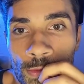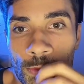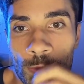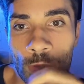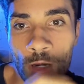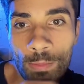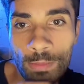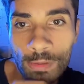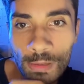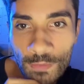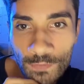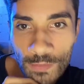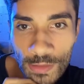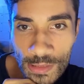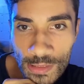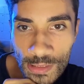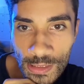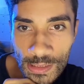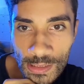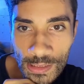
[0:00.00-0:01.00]
Do I believe in the
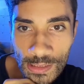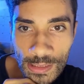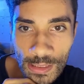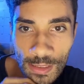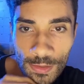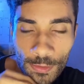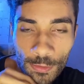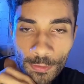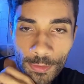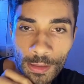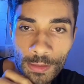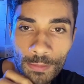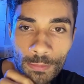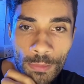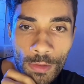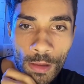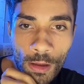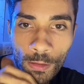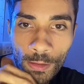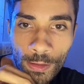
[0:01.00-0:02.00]
CCC theory?
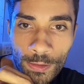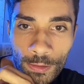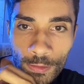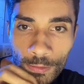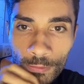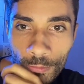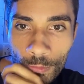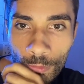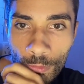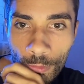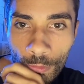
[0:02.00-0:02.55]
No, I don't.